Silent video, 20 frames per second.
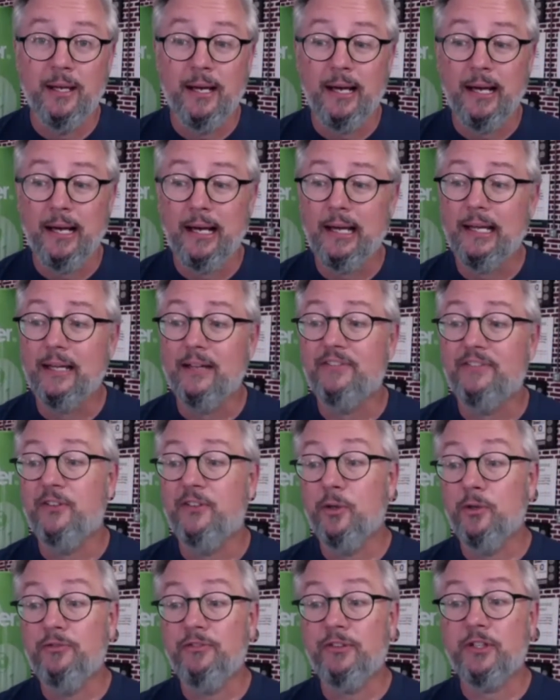Uh, if
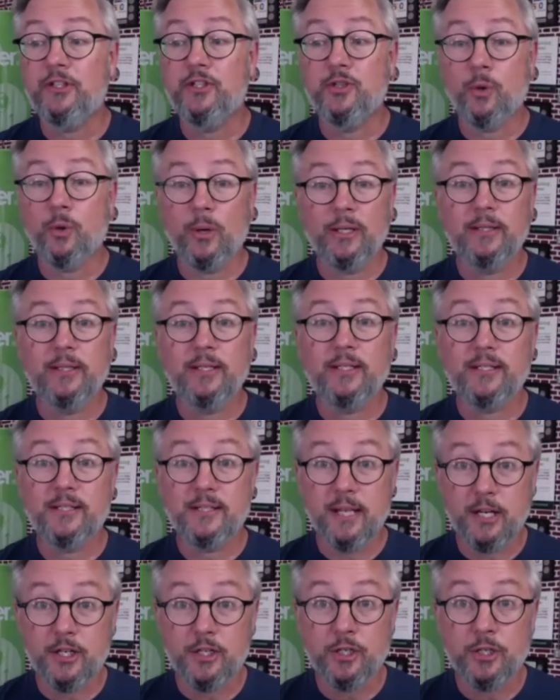you've enjoyed this
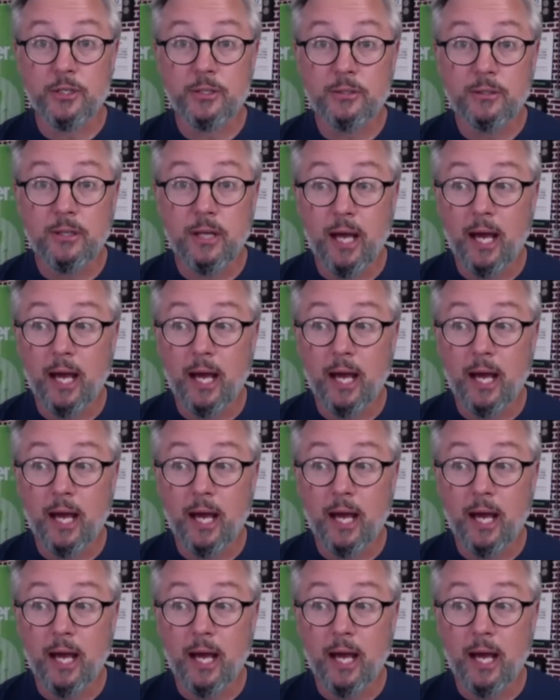session,